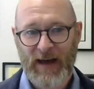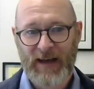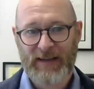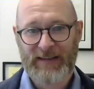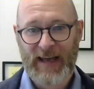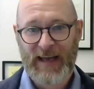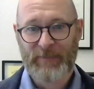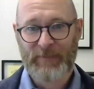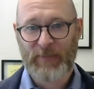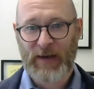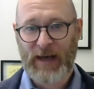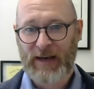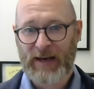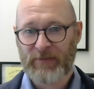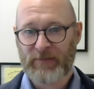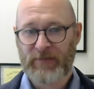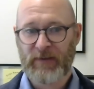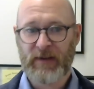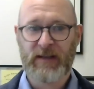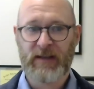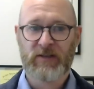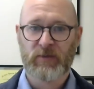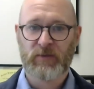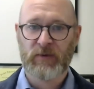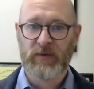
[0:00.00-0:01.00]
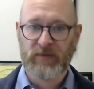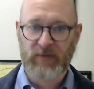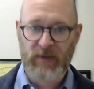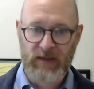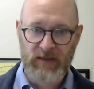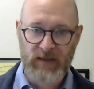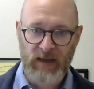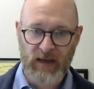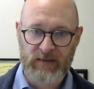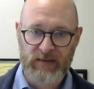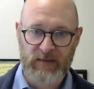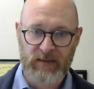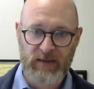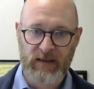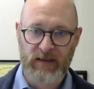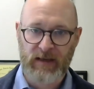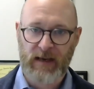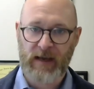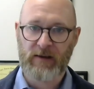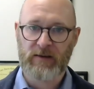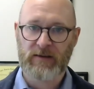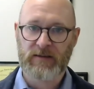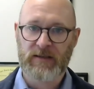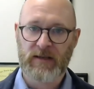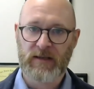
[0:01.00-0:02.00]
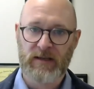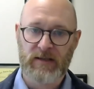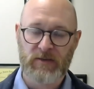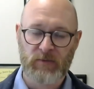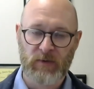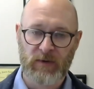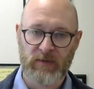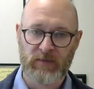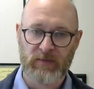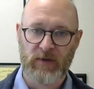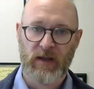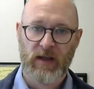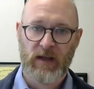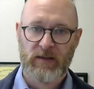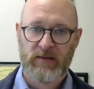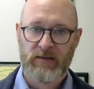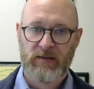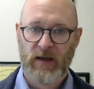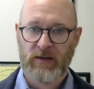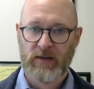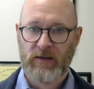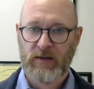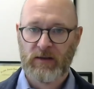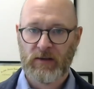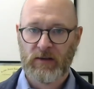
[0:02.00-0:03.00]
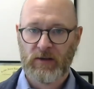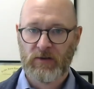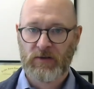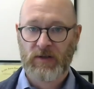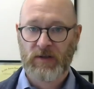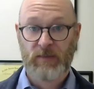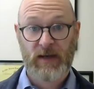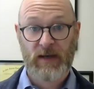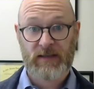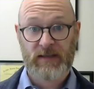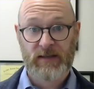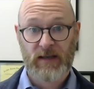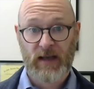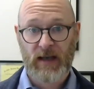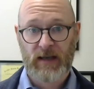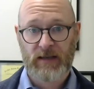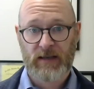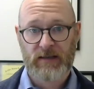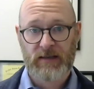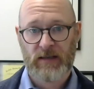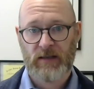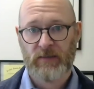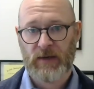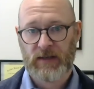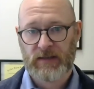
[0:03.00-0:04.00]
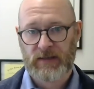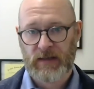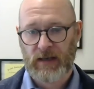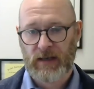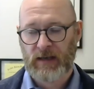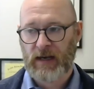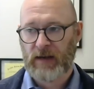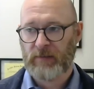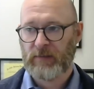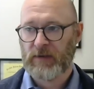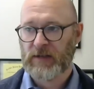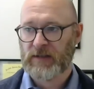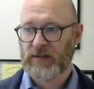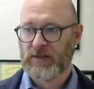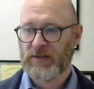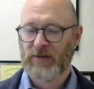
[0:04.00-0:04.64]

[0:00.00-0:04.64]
net benefits. We've conducted the analysis. We've used the best science and the best economics.